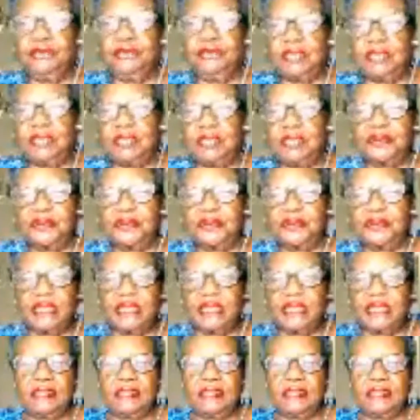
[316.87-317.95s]
for us not
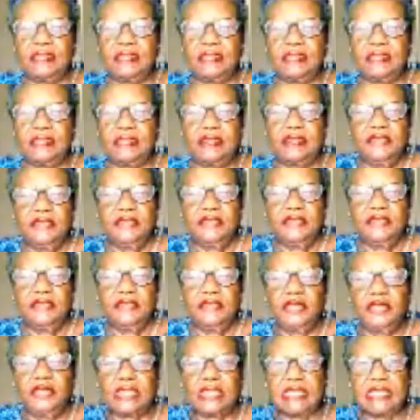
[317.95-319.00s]
to have clarity.